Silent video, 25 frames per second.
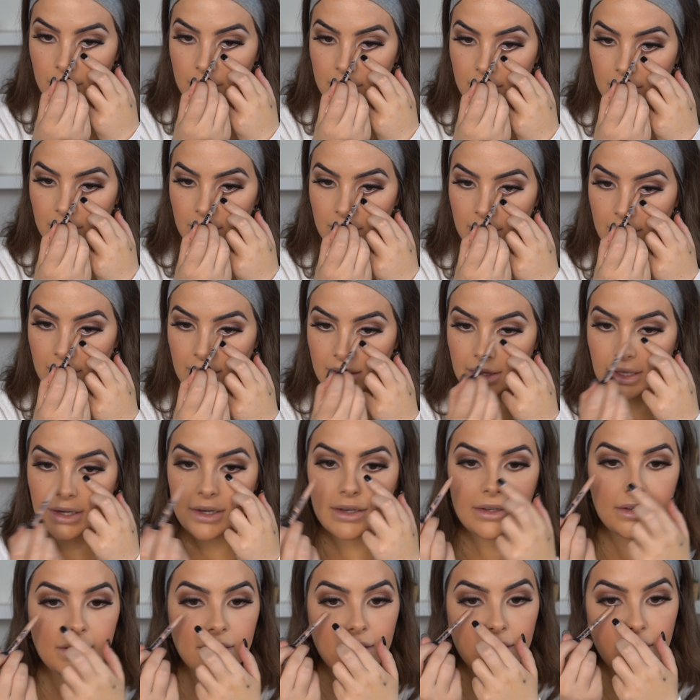Just going to take that
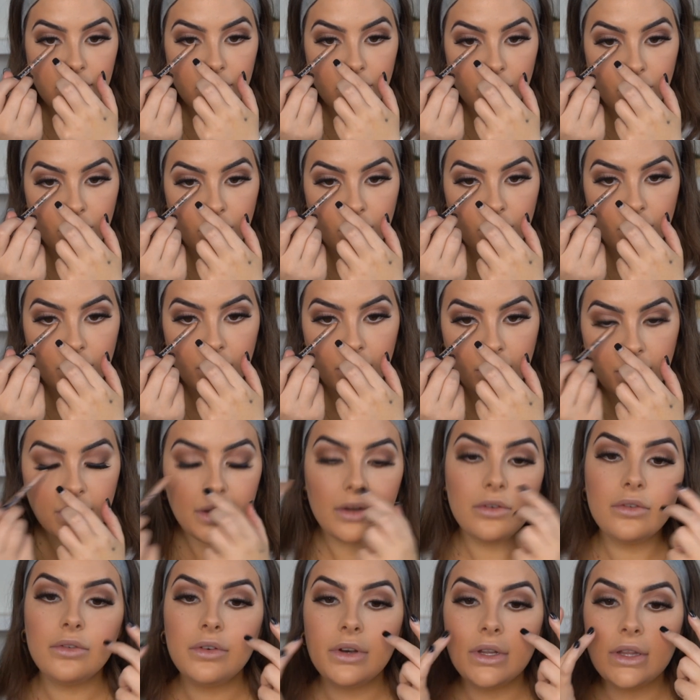into the inner corner
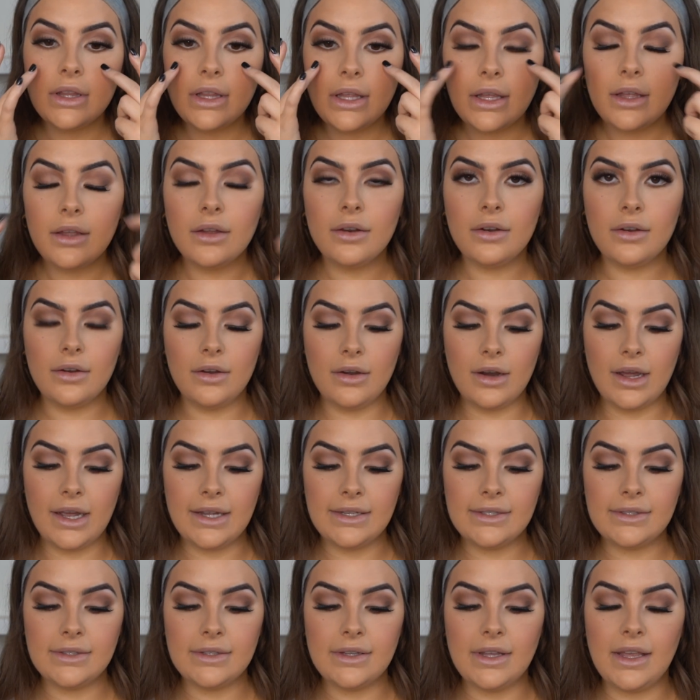and really
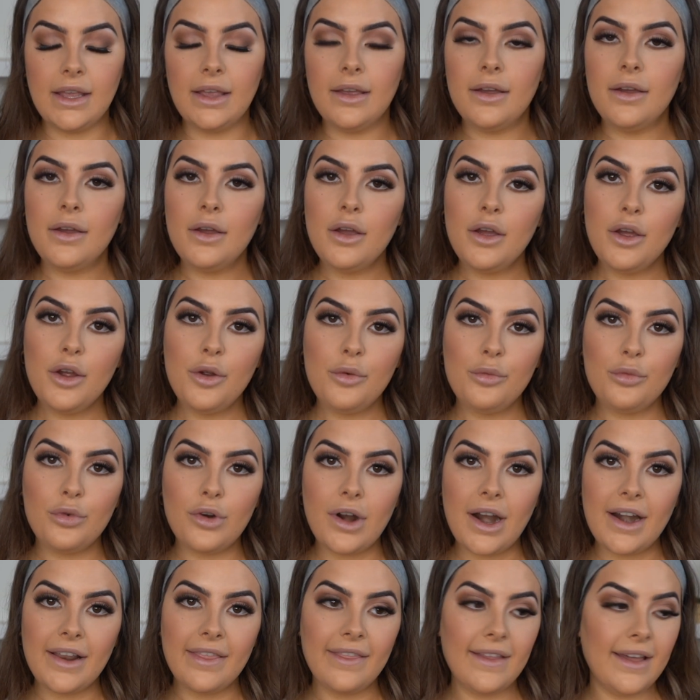nicely
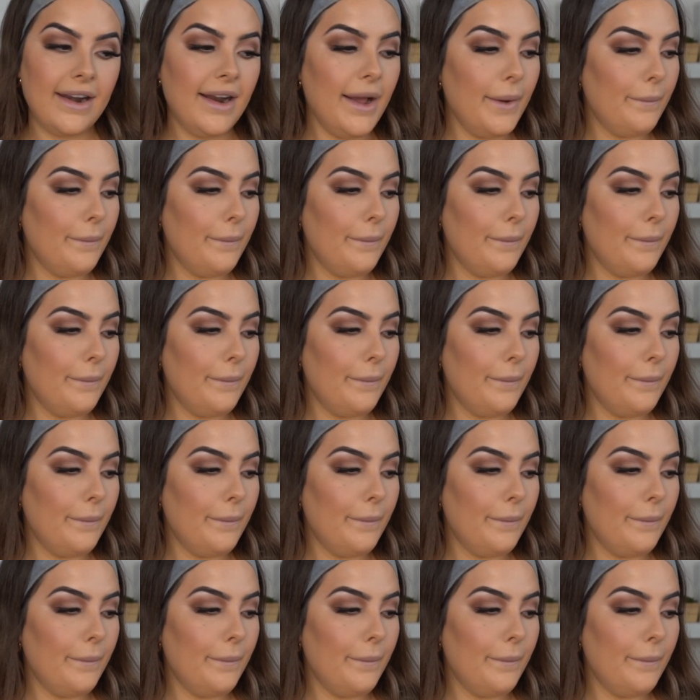brighten that